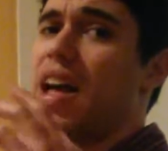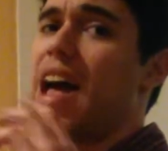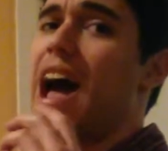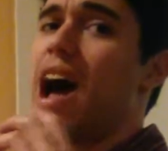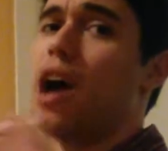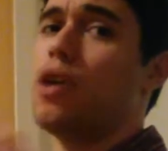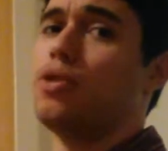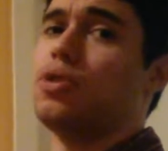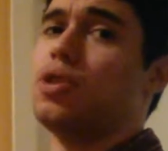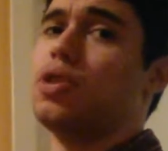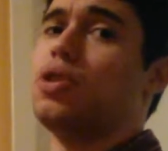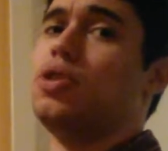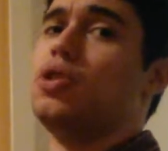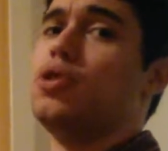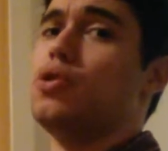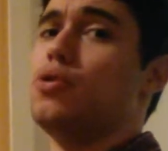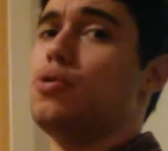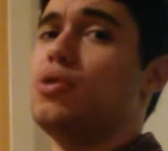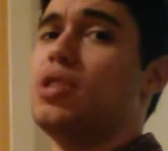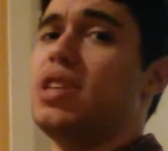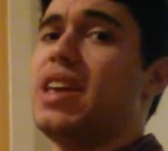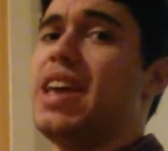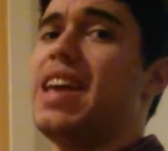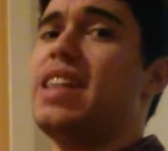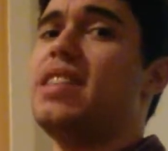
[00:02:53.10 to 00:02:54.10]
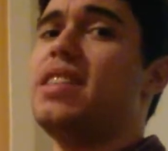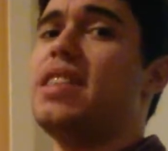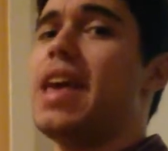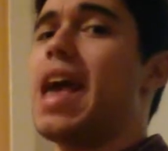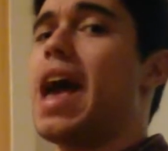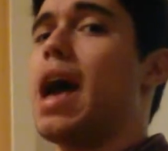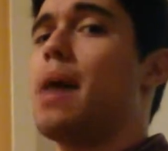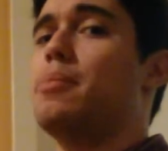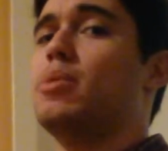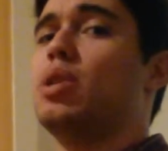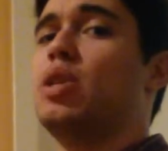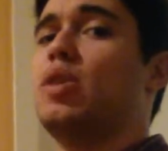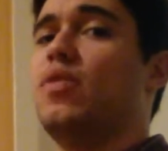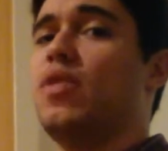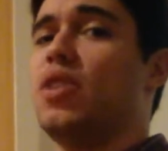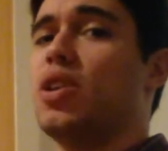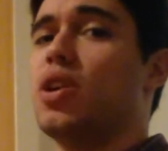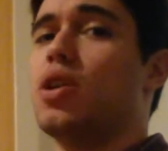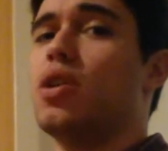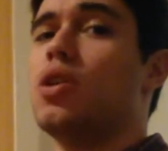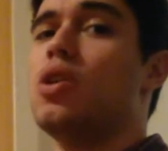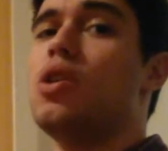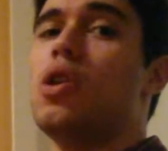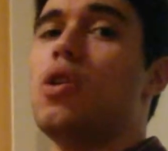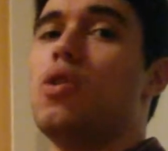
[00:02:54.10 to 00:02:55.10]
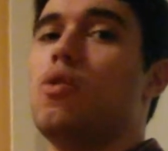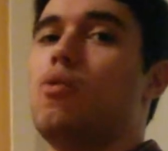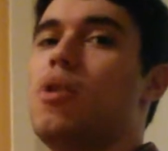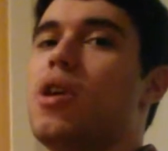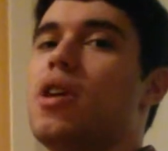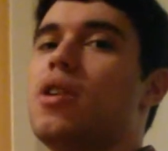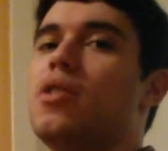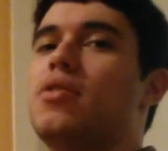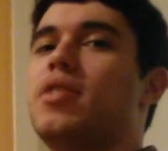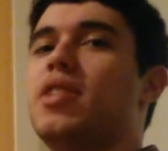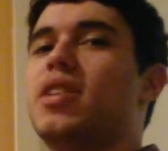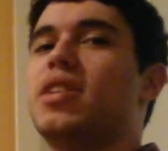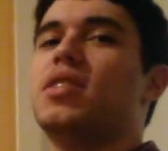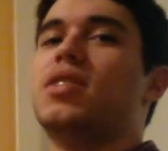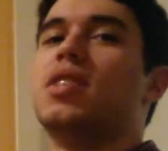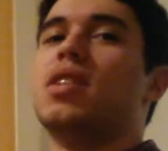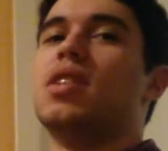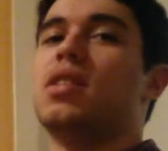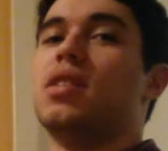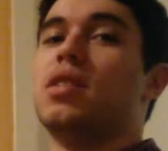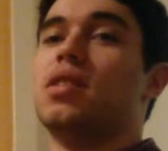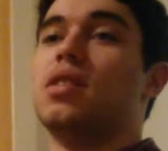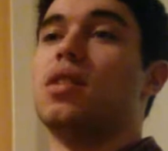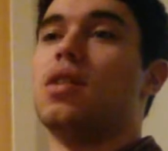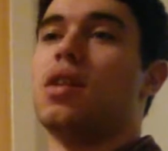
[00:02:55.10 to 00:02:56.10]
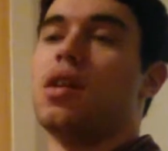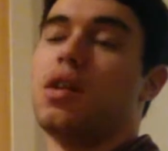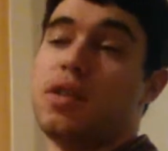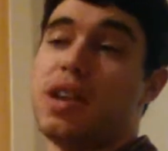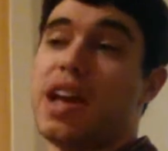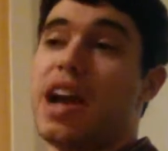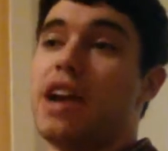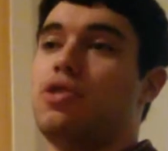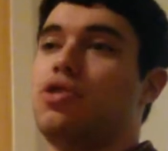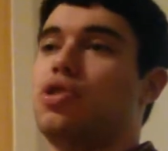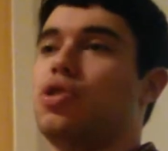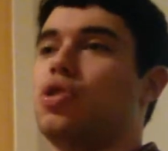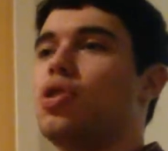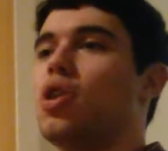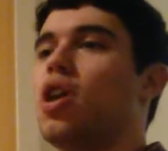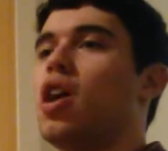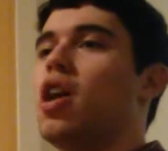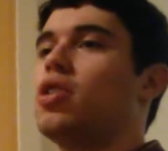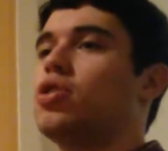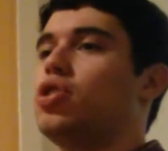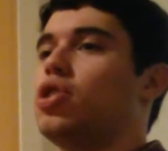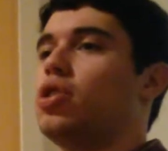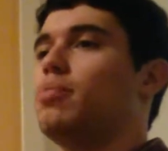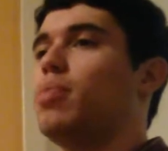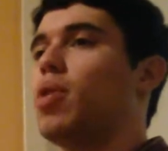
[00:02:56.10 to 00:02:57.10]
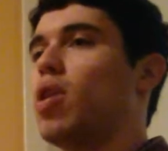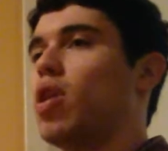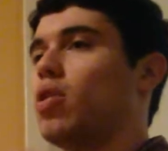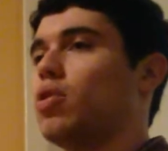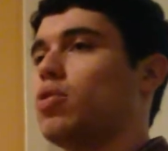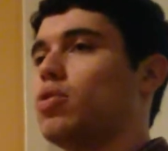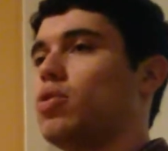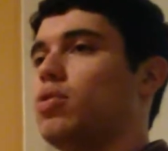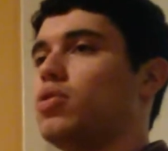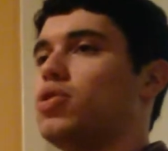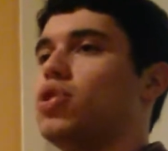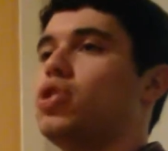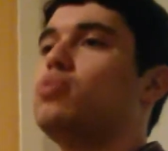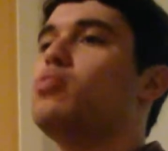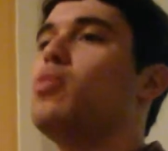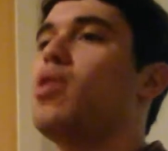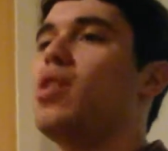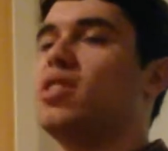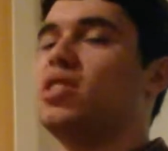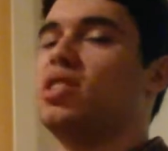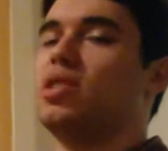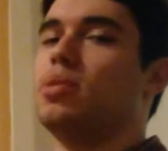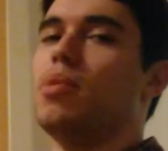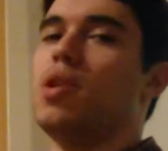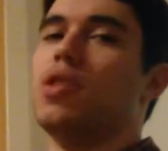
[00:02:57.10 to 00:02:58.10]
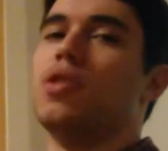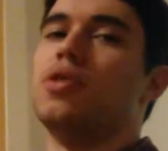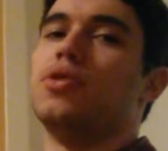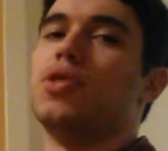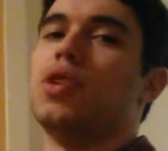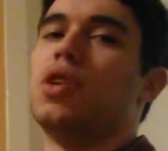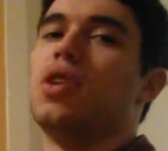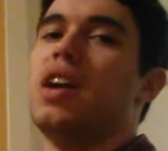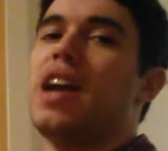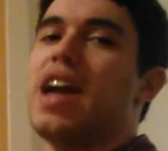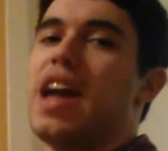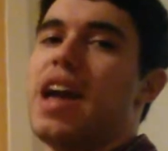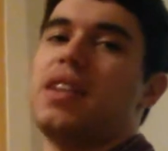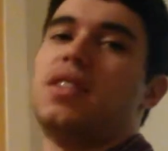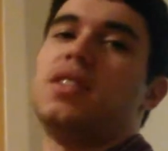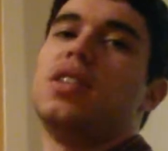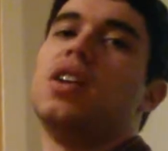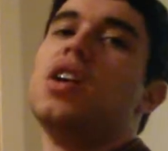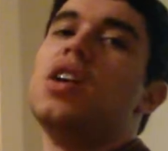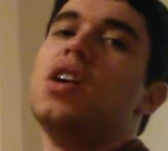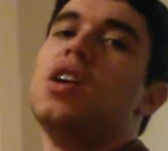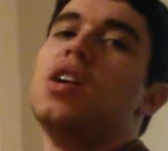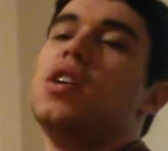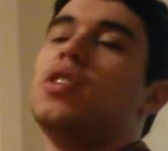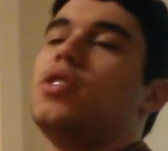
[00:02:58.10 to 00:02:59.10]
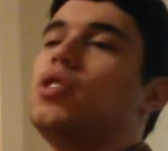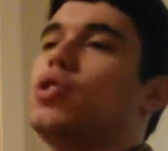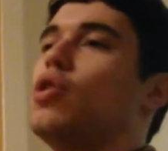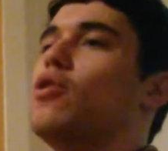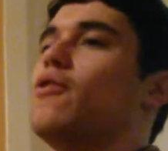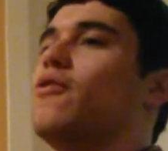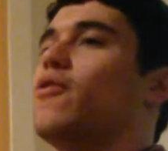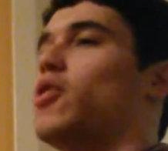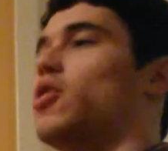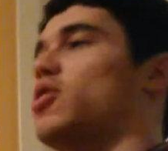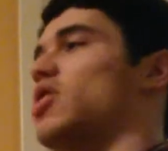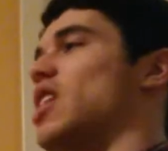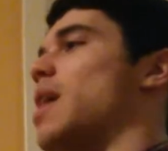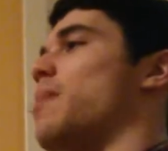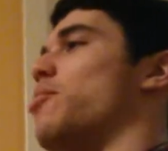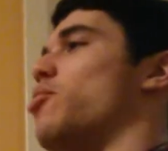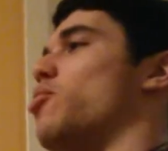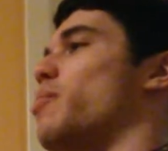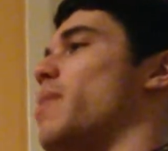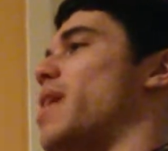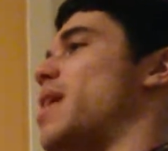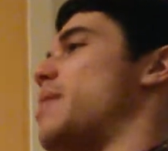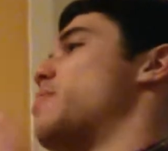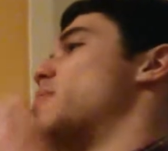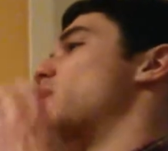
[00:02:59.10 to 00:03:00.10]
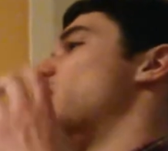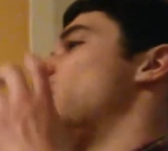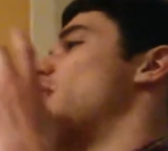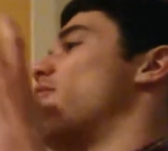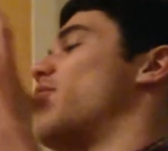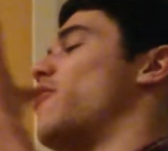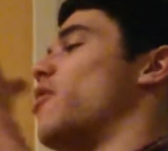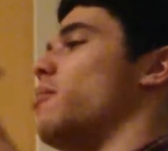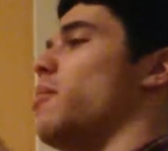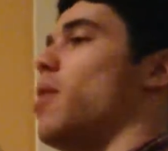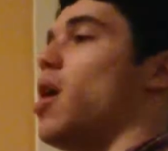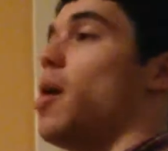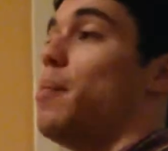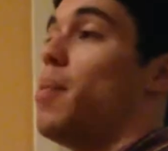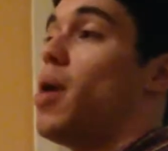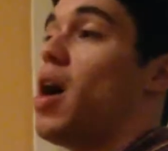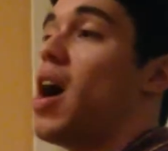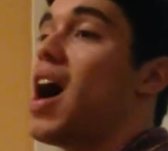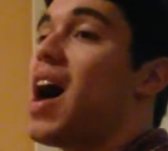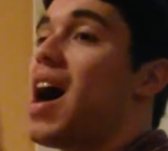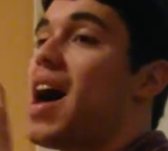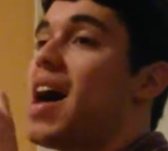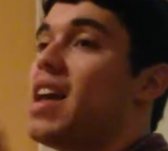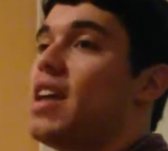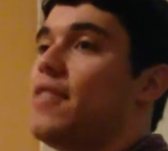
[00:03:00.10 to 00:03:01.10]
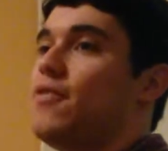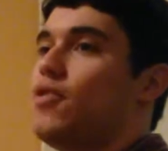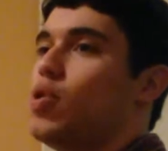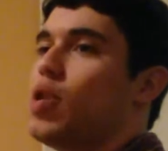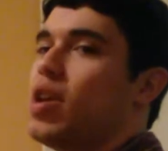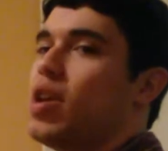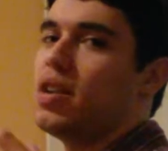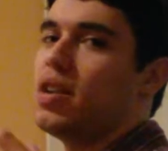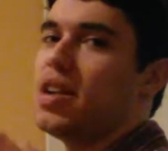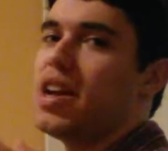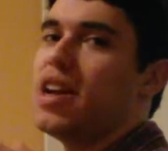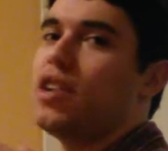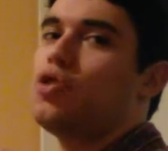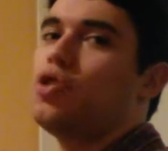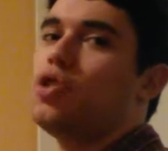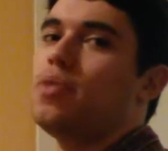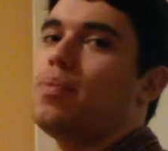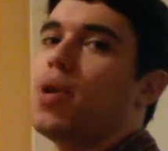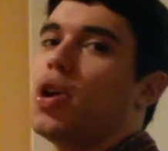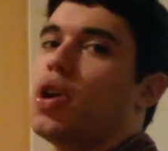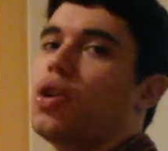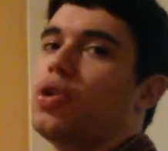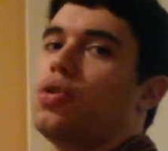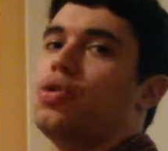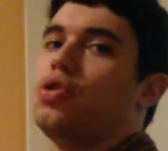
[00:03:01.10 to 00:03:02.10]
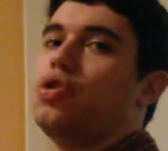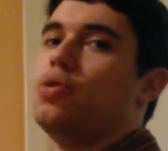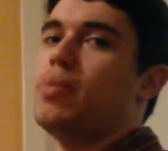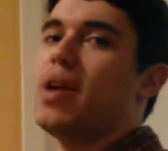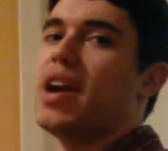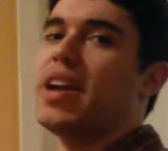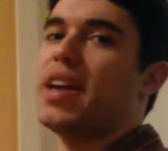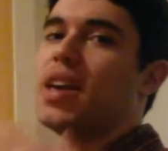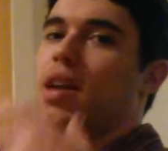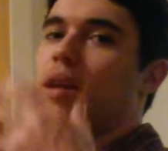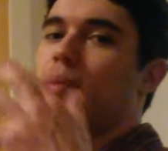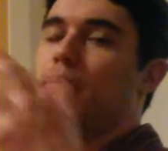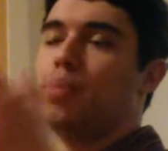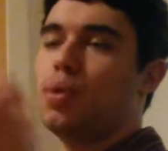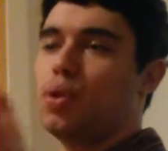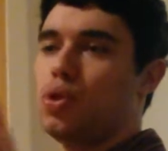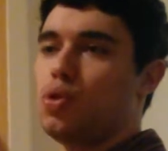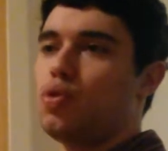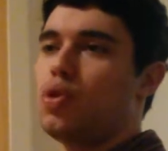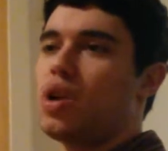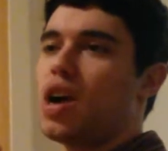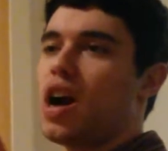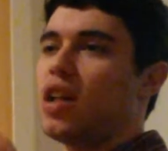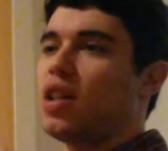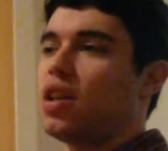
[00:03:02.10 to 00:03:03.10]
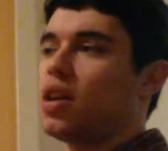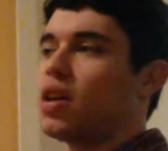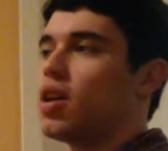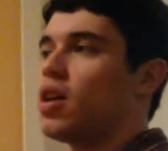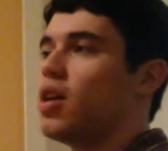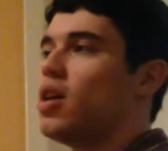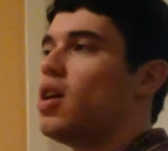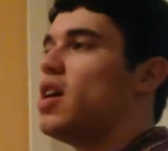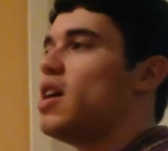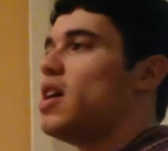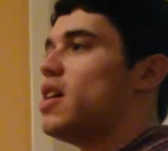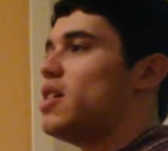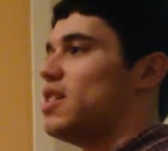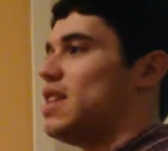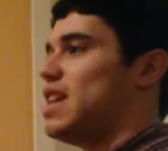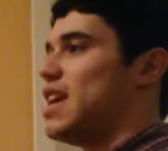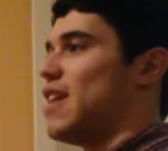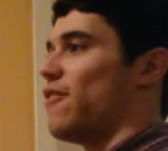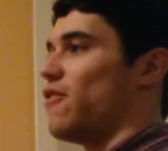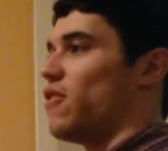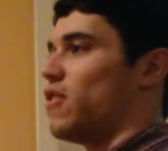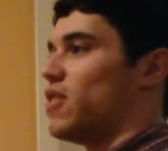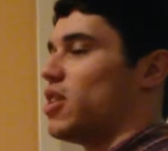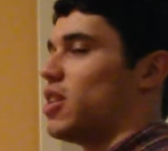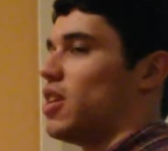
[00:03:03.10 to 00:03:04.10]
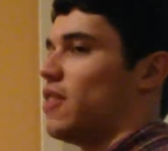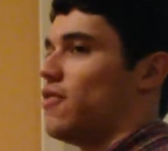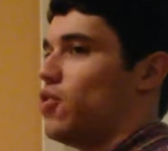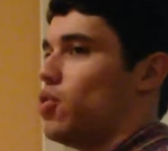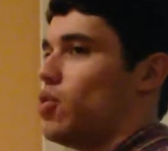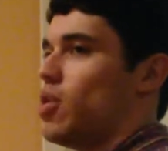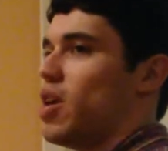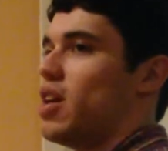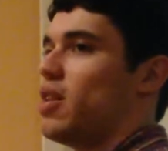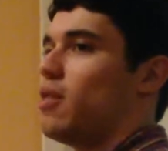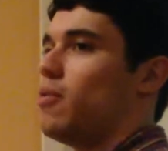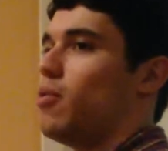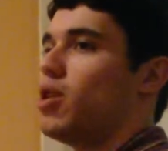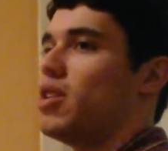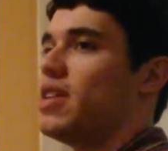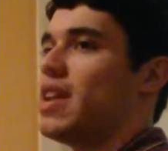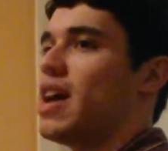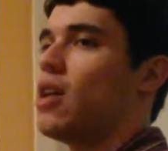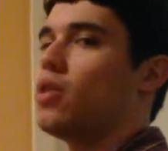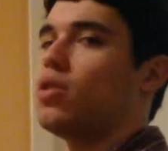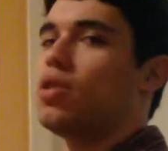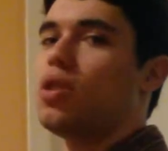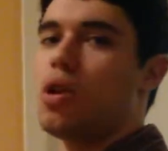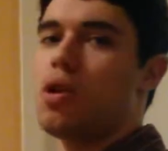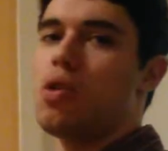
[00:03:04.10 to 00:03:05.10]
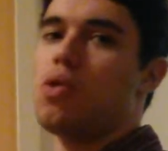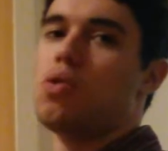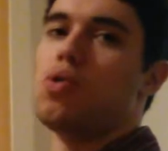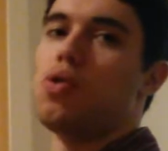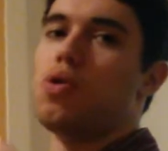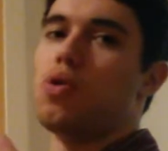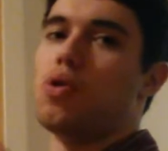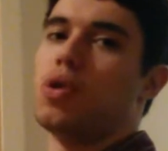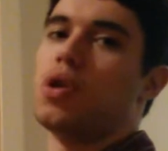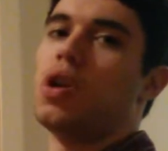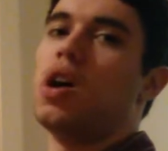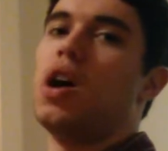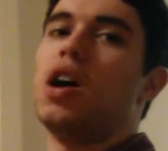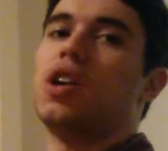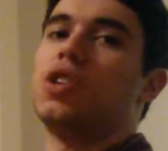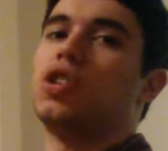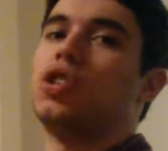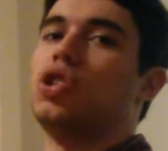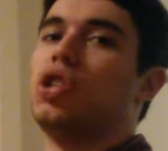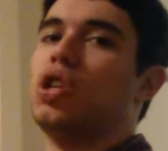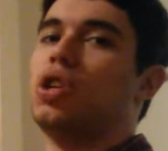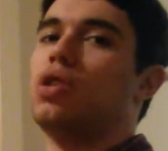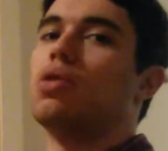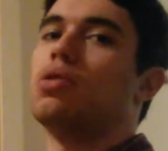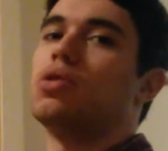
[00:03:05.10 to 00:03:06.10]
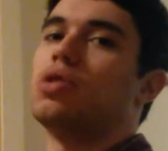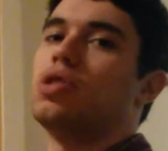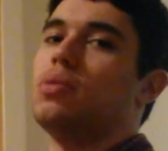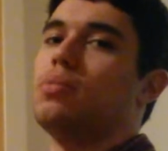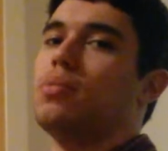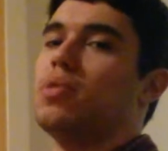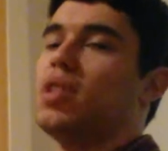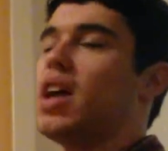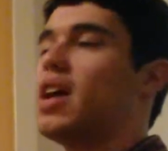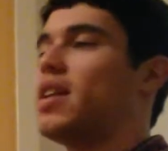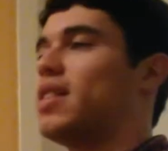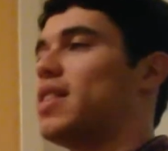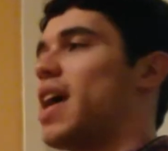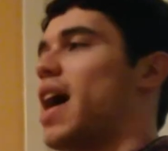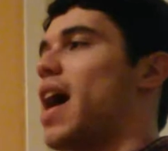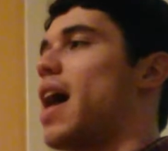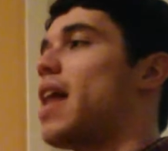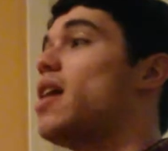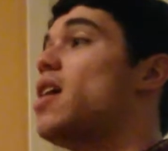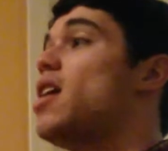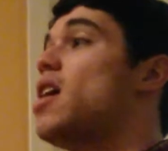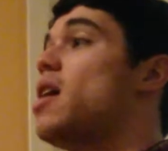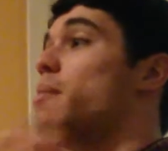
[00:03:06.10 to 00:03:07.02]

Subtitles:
altitudes in the atmosphere where these nitrogen or oxygen particles, as well as some others, are hit. So, for example, maybe from up high, if a nitrogen particle, you might get a blue color, different if you hit one down low, or an oxygen or something like that.